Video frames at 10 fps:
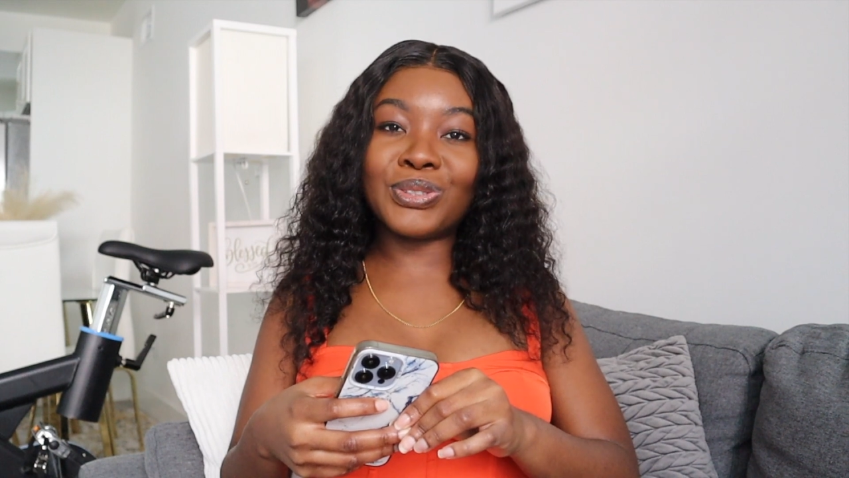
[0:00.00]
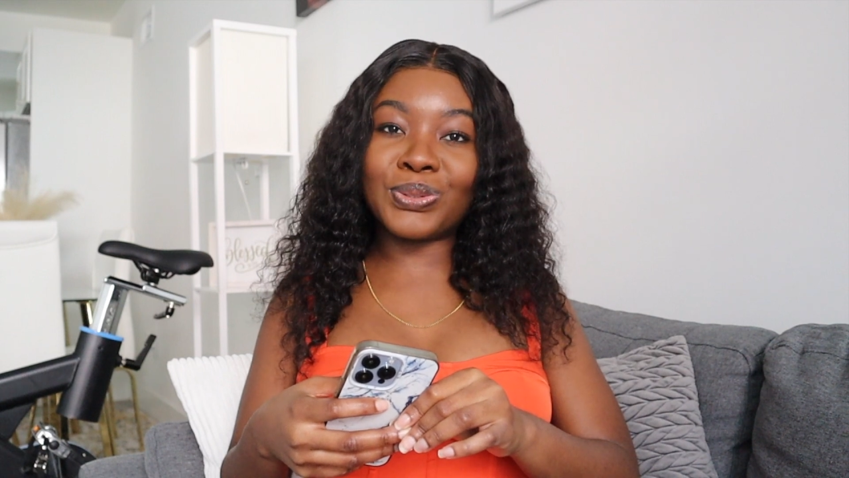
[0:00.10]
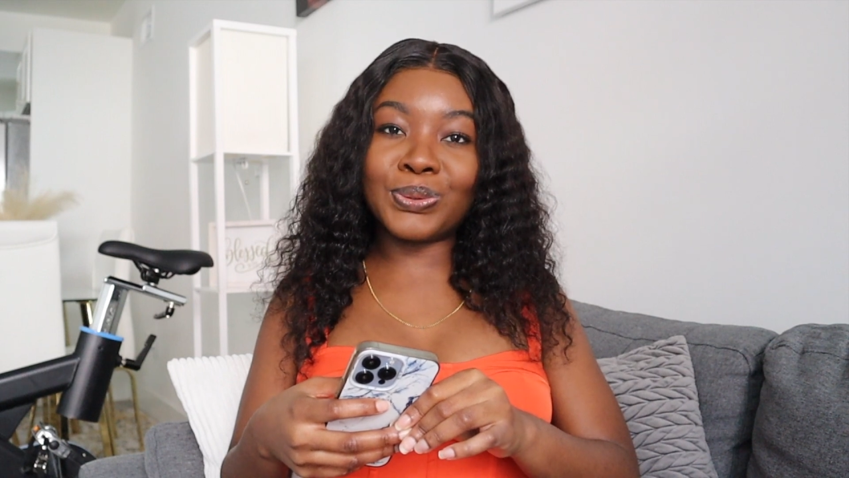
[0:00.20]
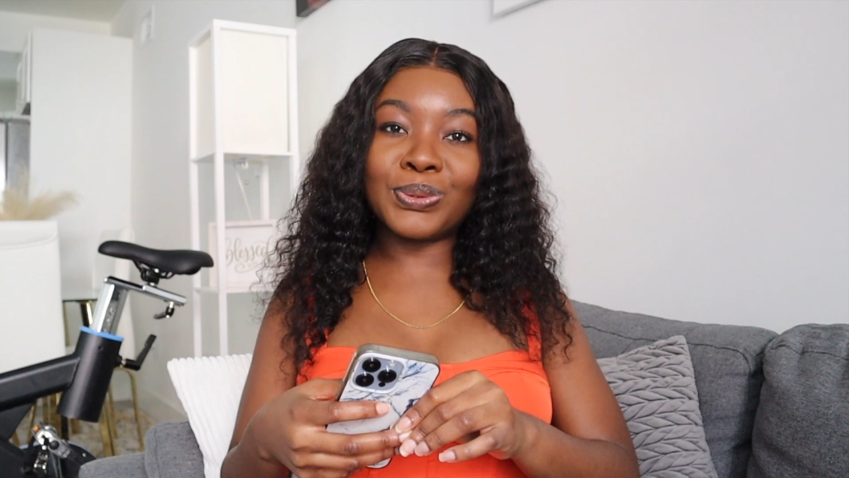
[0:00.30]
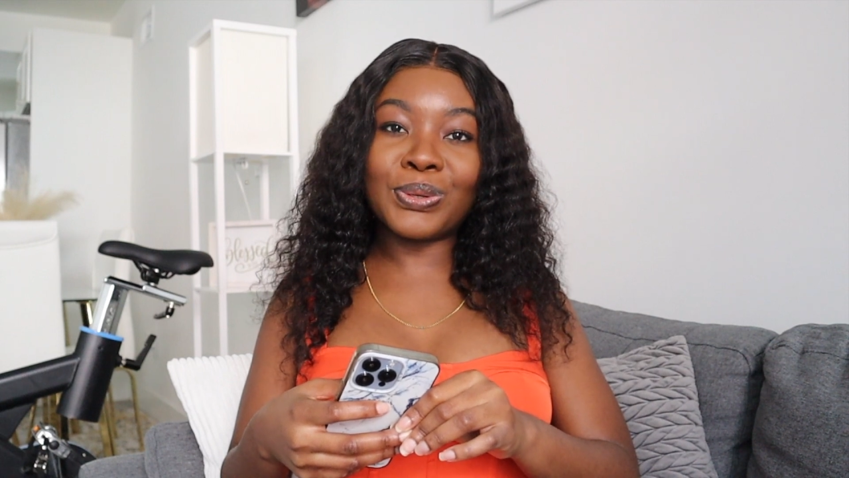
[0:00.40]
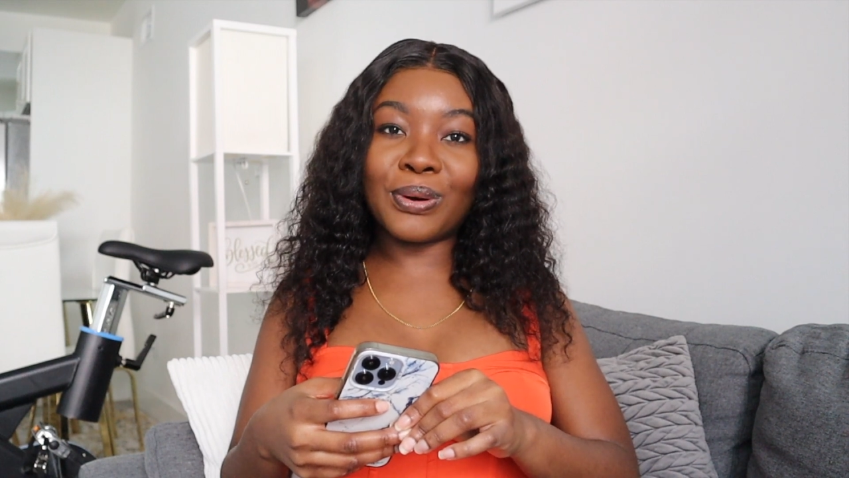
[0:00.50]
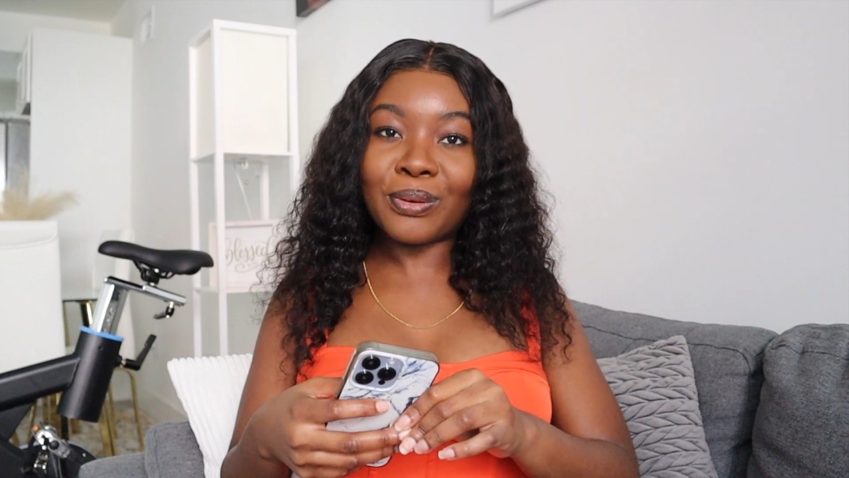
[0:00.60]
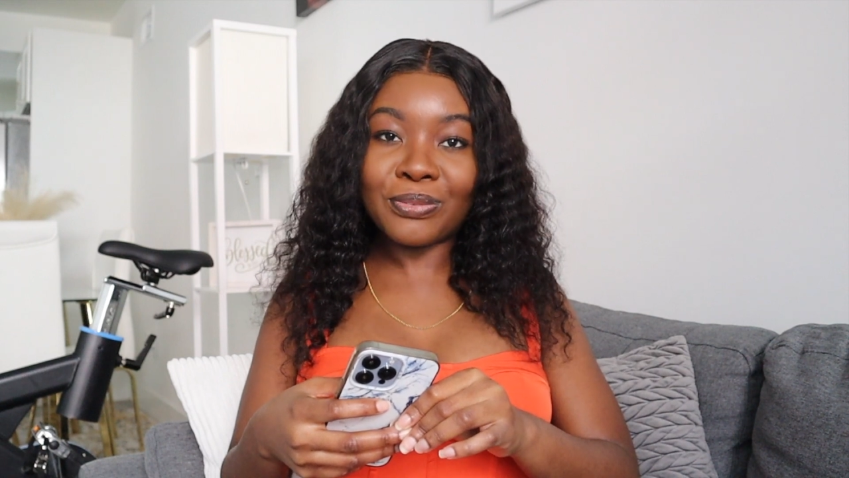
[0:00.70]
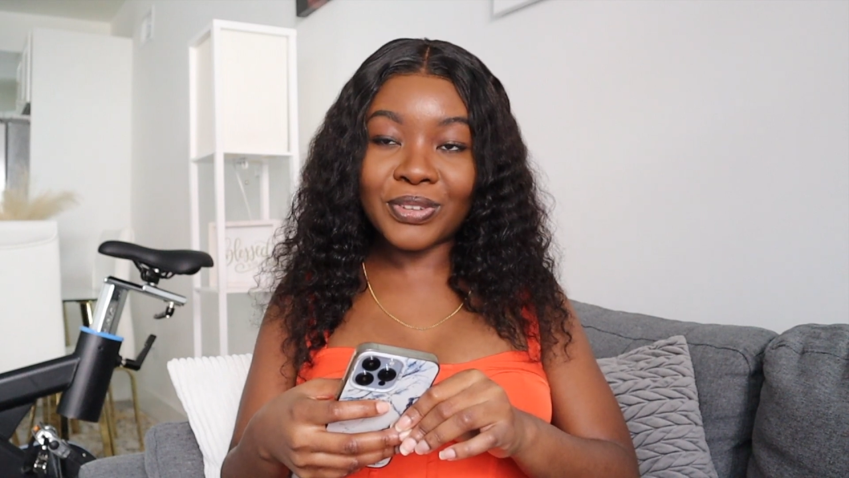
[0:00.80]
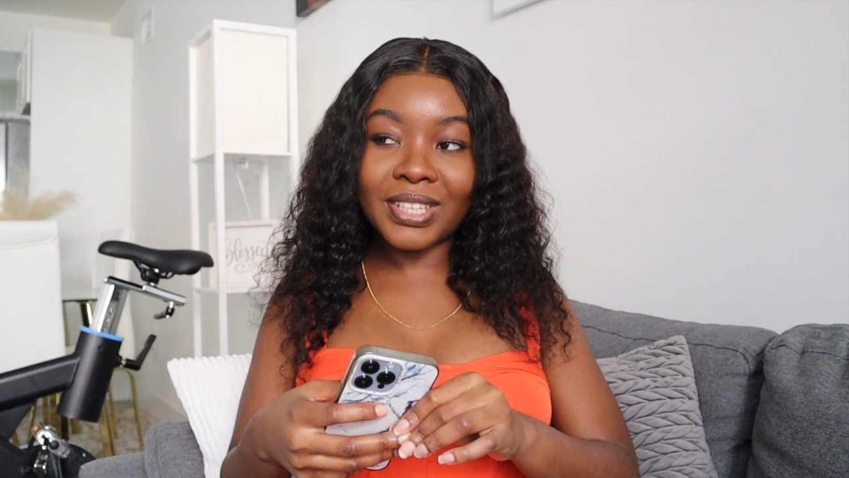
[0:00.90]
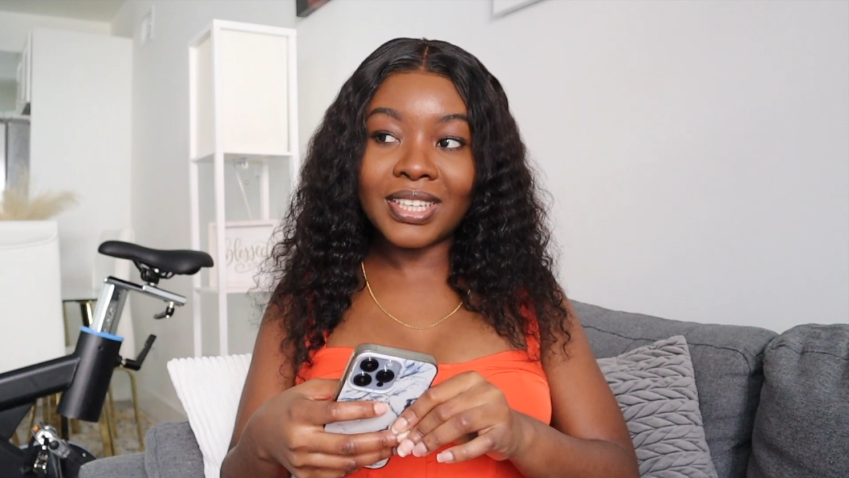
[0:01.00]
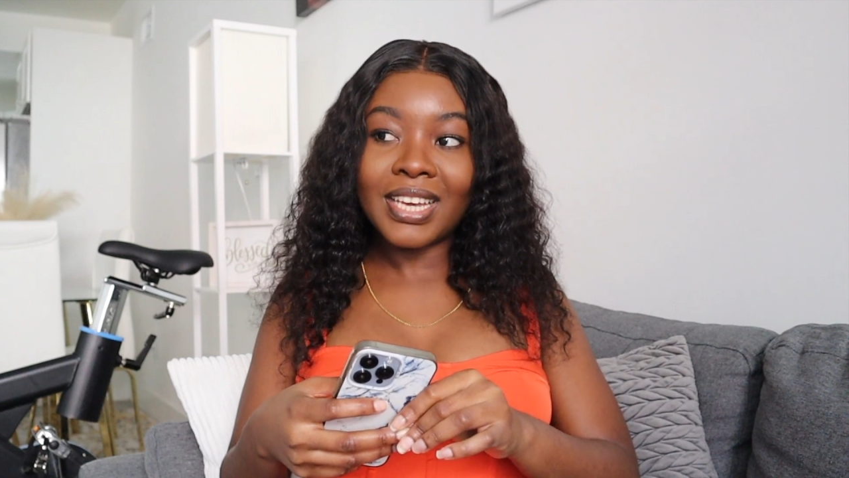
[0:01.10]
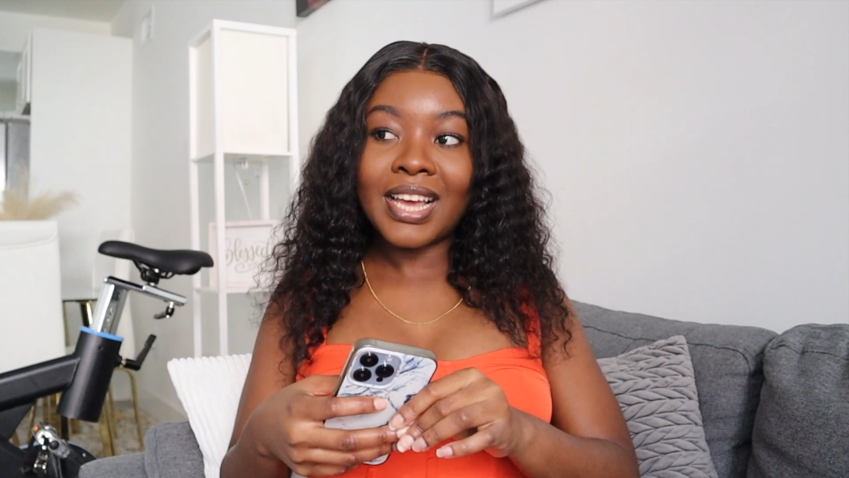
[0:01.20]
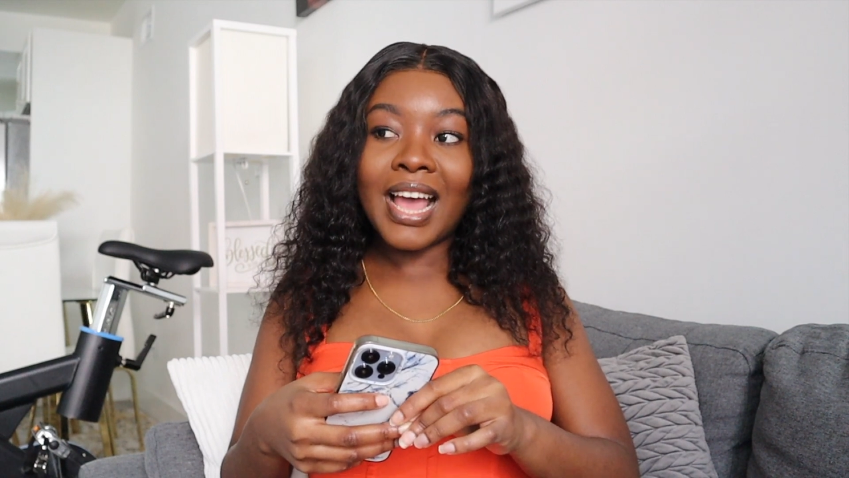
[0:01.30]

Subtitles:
do coffee.